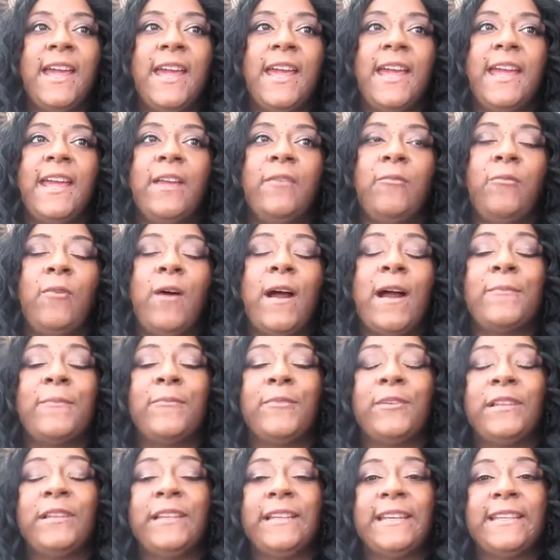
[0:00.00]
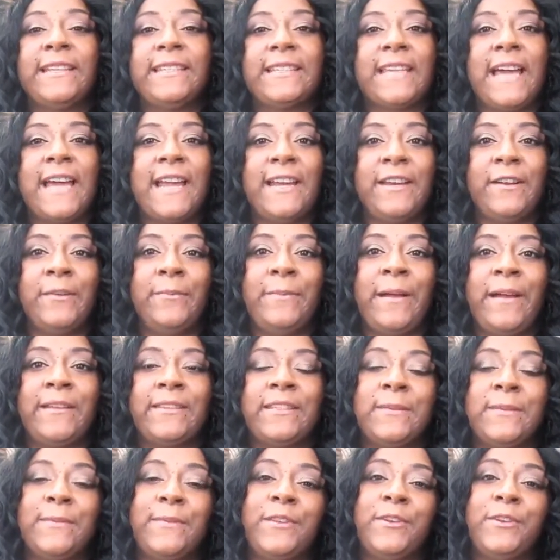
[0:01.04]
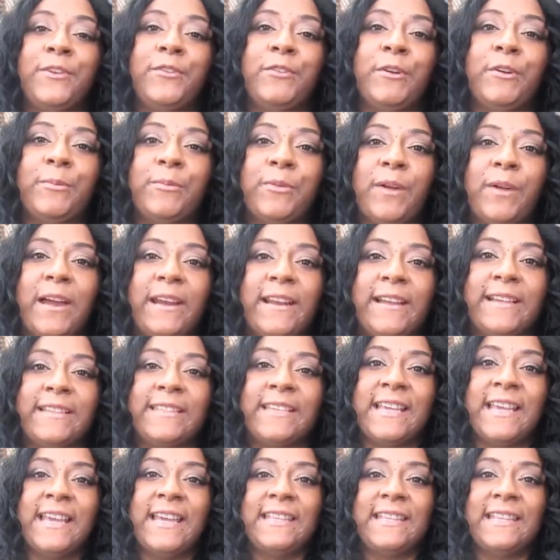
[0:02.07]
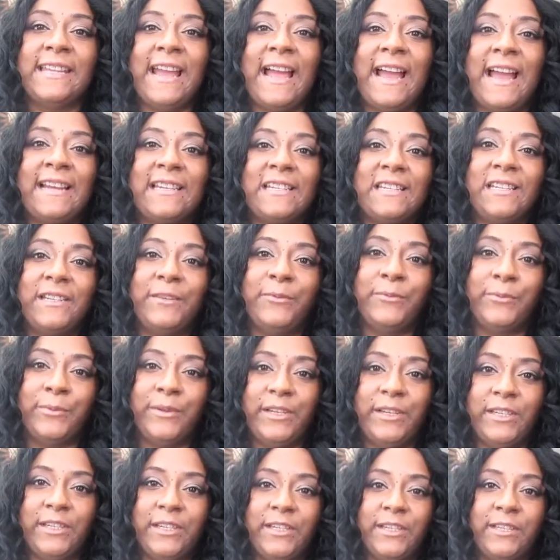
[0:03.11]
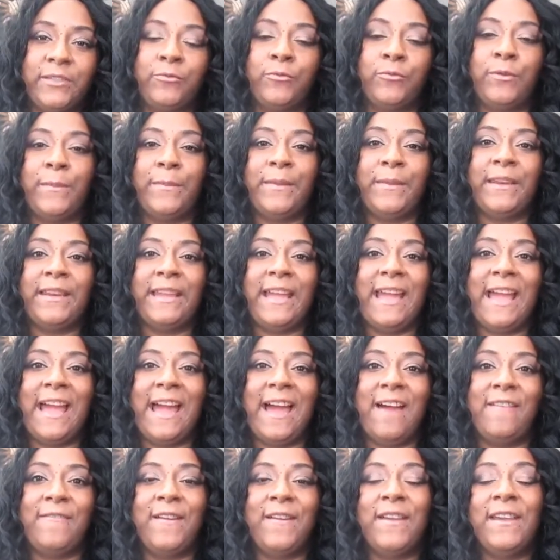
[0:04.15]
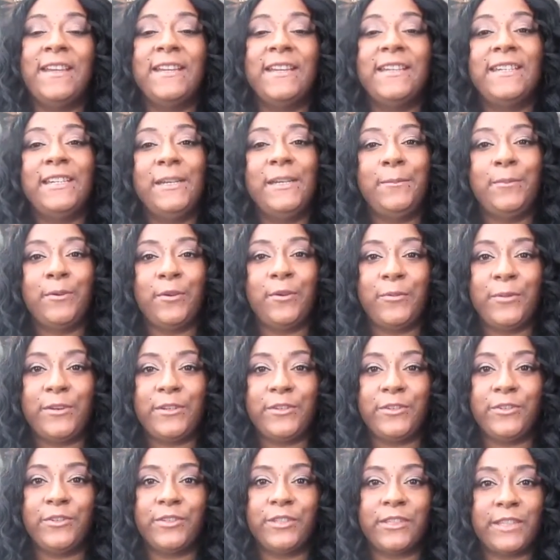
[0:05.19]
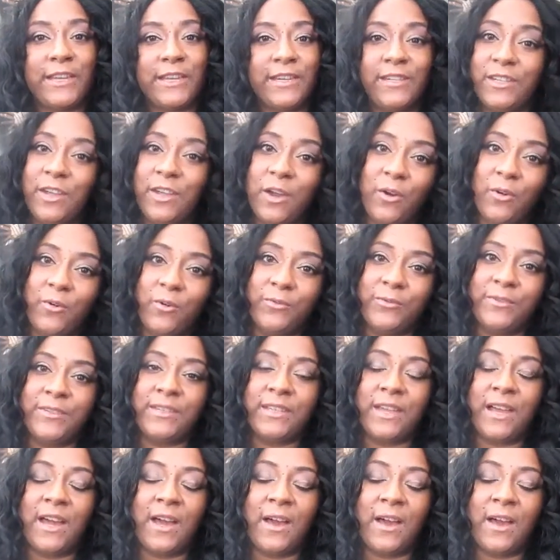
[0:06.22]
and why I'm really excited about some of the newer products that actually reaches women that have deeper, richer skin tones.